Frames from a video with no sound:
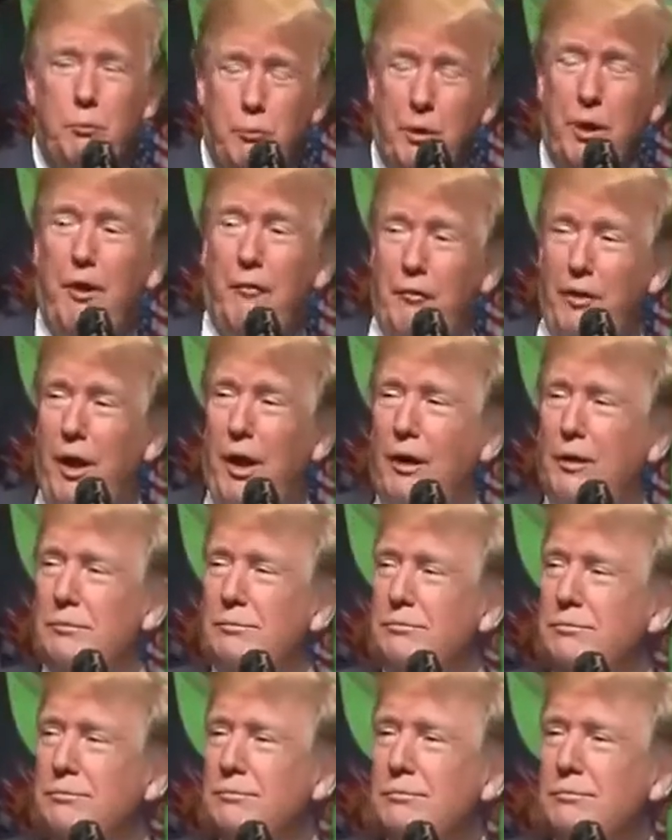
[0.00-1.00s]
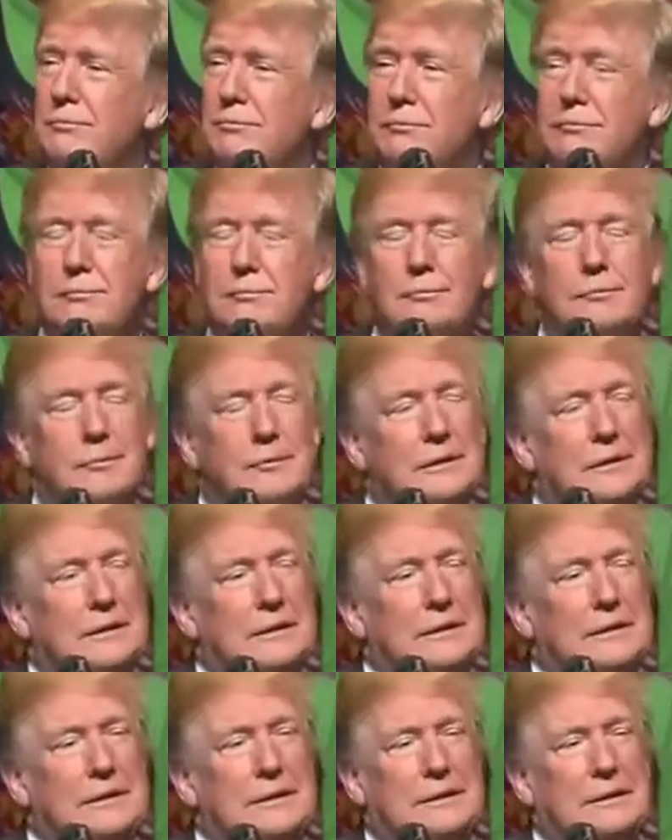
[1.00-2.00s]
Believe that?
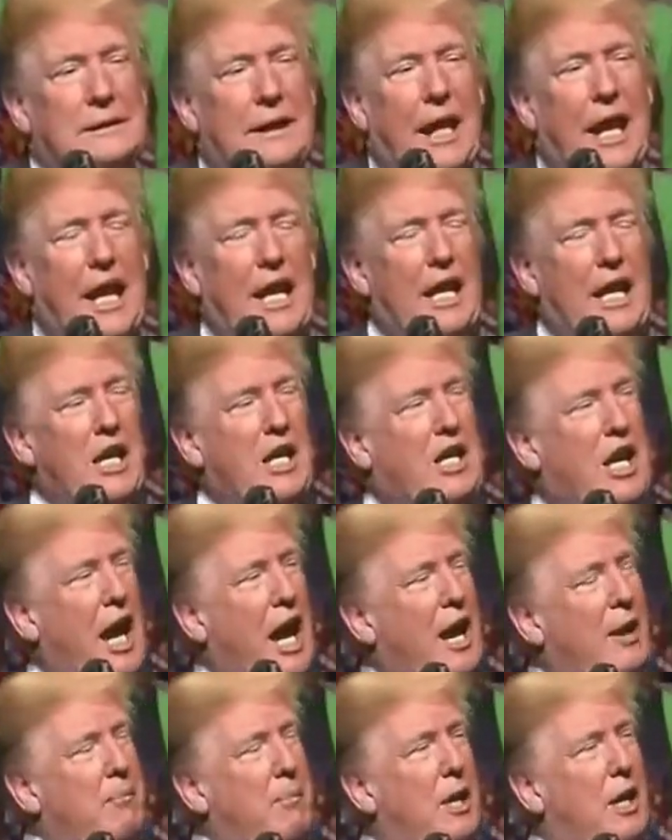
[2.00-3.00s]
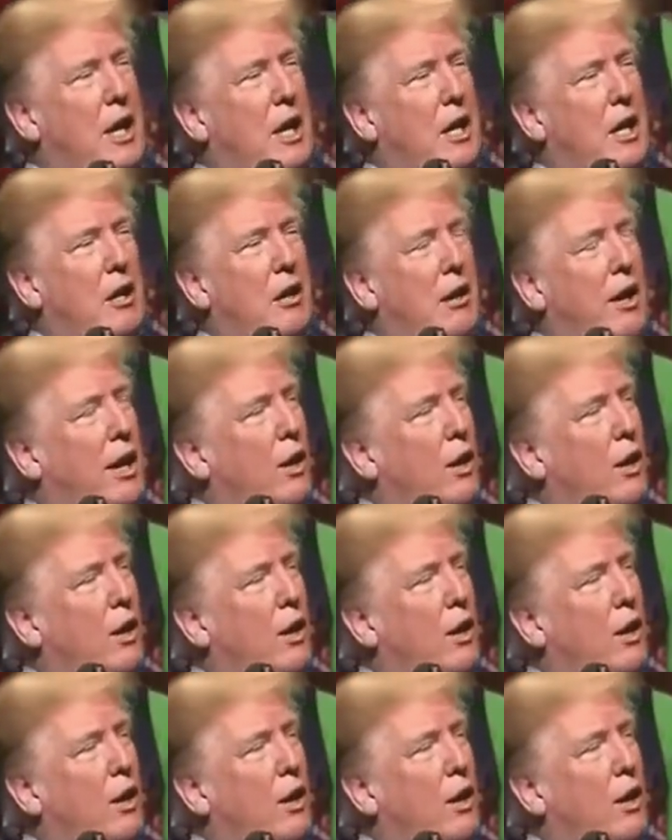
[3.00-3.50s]
And he came here,